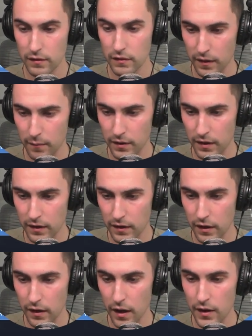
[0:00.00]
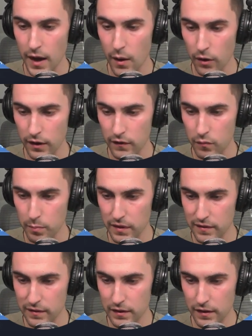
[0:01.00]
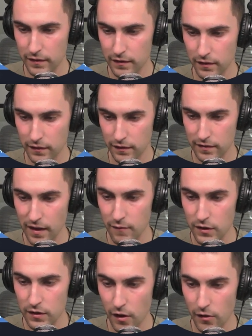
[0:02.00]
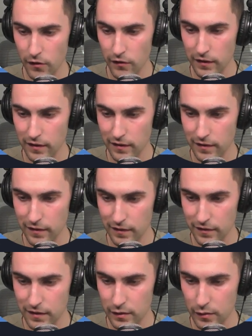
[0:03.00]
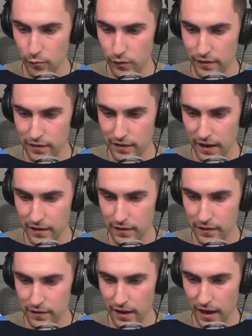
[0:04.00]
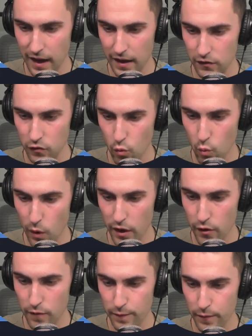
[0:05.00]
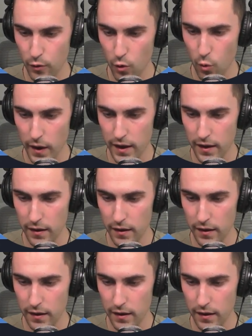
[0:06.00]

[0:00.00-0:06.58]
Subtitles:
I'm getting a network is busy. It's $7.63 at 12 GUI